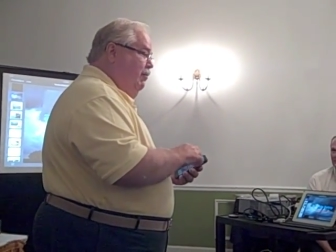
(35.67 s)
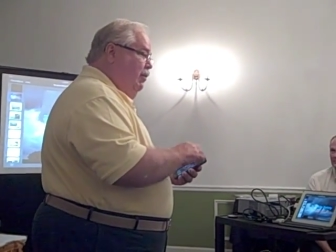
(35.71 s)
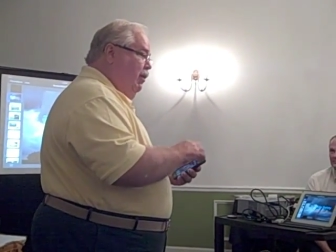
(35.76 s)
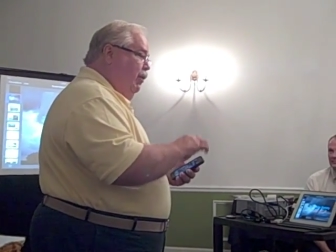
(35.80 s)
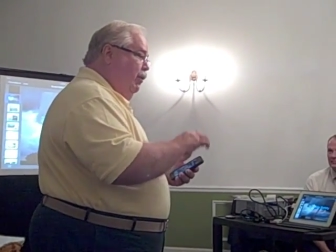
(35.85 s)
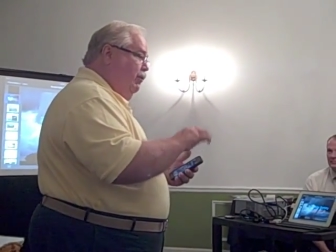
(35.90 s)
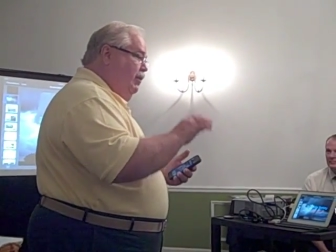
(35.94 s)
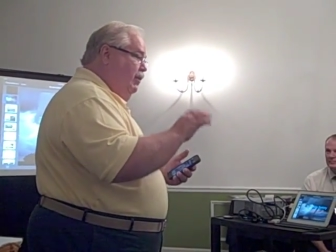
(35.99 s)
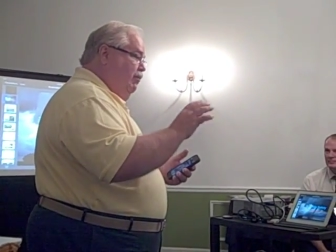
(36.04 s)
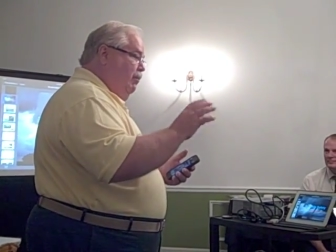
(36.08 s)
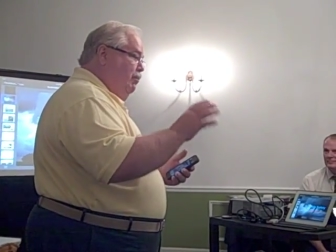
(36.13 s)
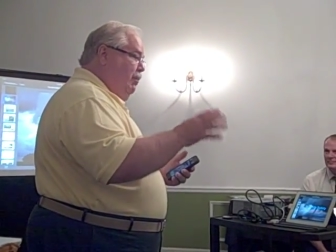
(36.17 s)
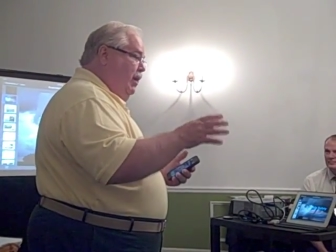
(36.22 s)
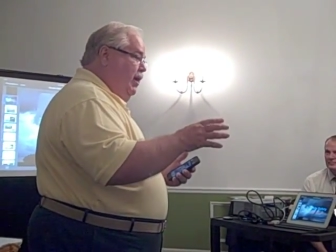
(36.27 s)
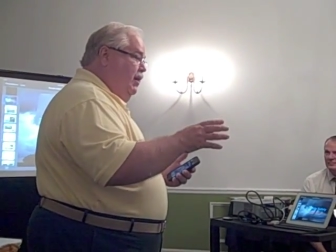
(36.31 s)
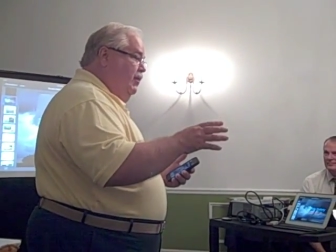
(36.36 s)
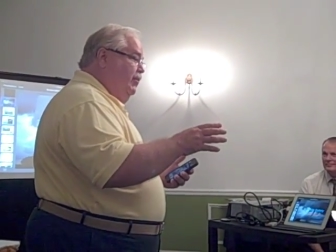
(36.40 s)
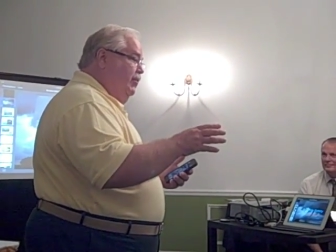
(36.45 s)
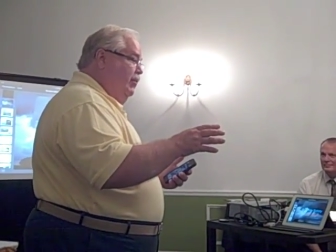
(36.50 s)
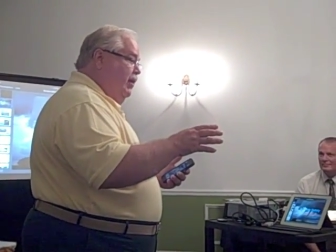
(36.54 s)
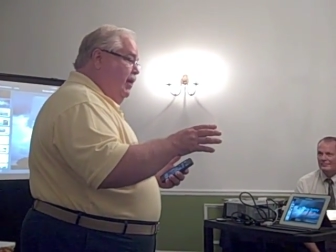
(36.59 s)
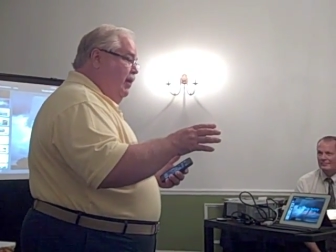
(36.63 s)
have a whole different
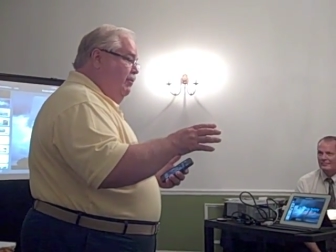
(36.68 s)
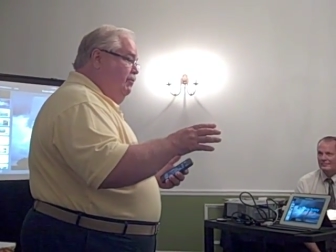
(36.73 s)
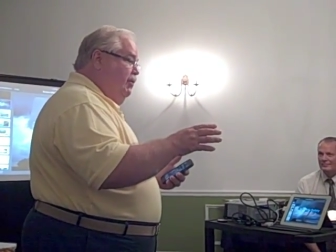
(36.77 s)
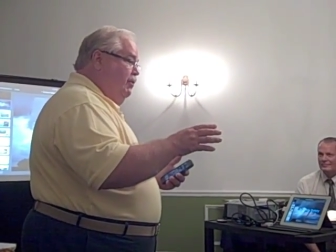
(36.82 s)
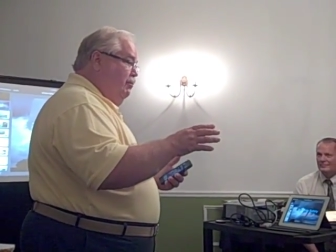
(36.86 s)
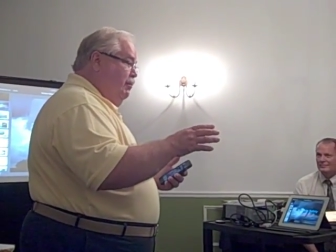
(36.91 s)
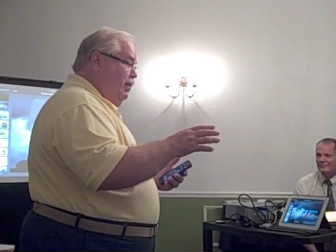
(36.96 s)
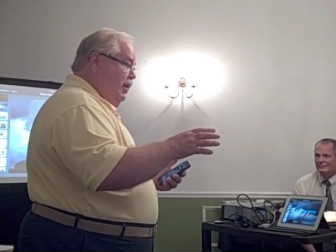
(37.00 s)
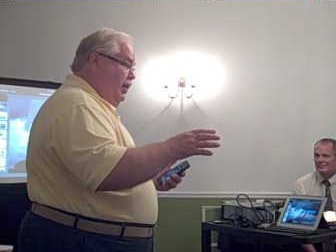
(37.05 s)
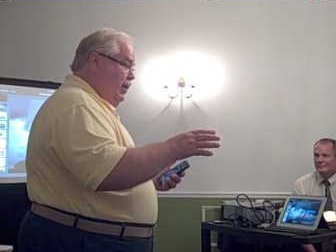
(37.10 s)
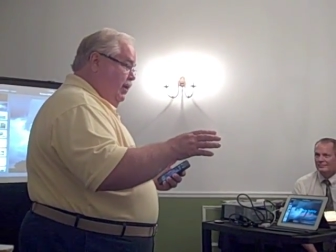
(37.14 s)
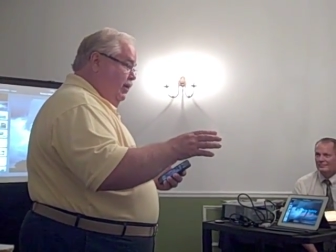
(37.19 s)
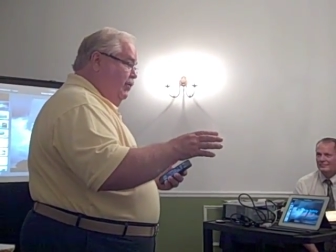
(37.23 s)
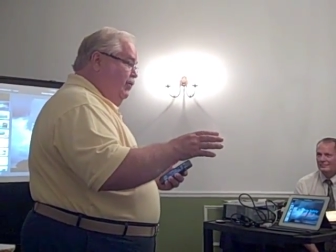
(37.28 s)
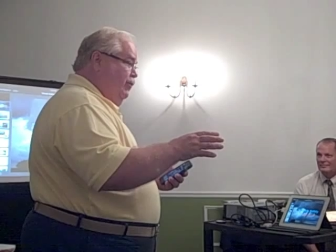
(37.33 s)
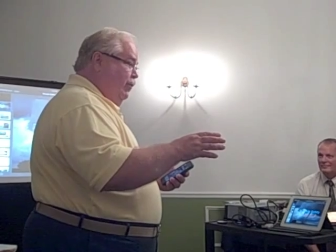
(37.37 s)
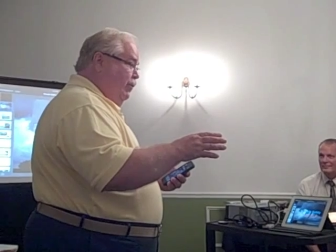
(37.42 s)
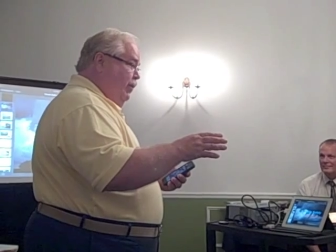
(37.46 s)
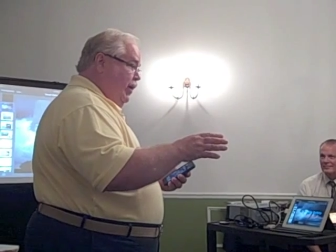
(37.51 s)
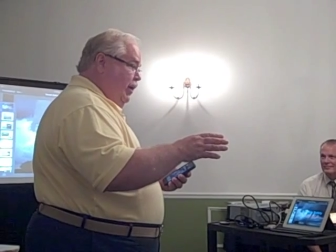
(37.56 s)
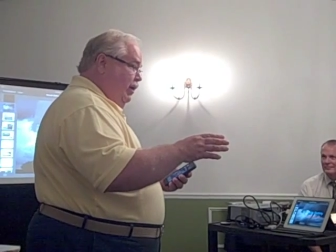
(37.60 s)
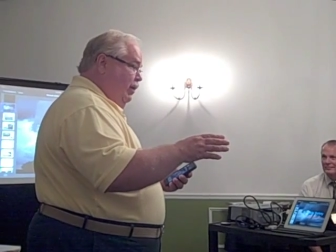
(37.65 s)
mindset after you've been in a
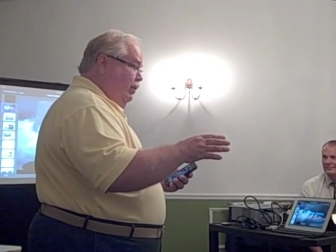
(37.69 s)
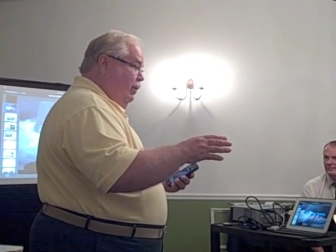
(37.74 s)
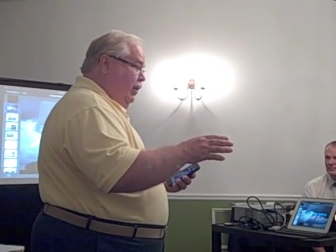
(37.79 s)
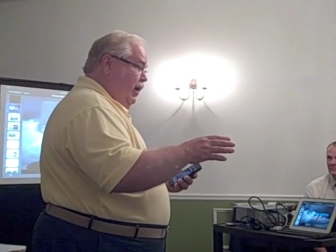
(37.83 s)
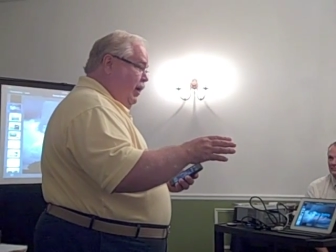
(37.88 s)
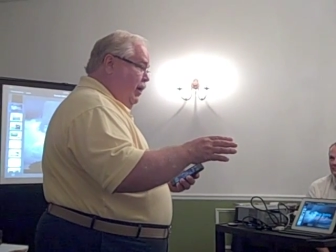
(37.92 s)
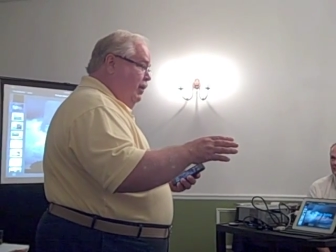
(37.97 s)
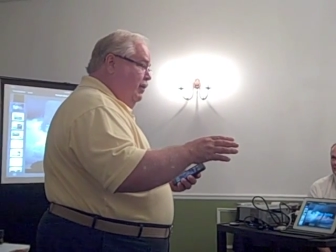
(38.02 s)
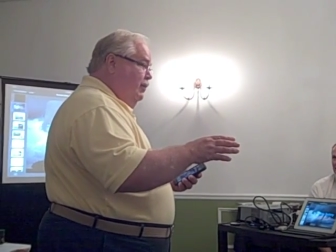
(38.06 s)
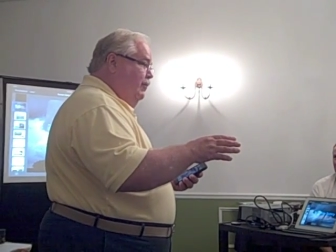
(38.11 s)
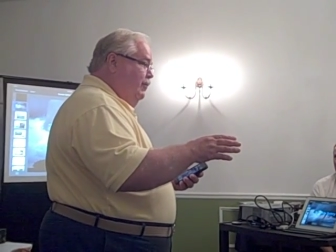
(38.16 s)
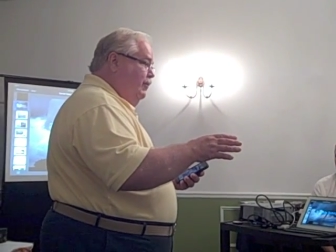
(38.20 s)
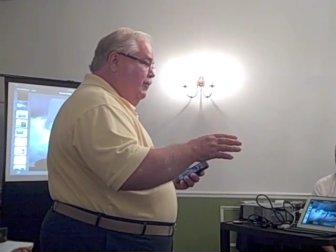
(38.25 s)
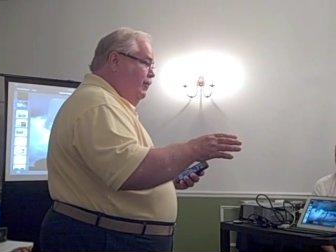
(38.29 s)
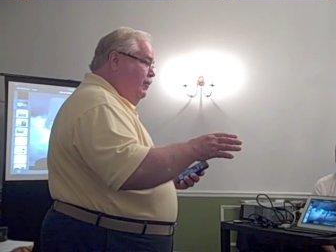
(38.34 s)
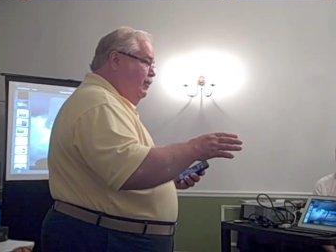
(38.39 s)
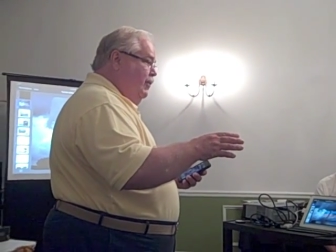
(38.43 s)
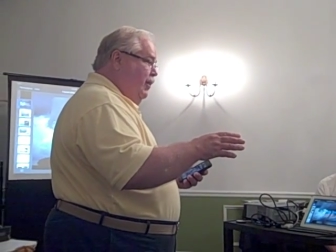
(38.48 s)
tornado, right? Yeah.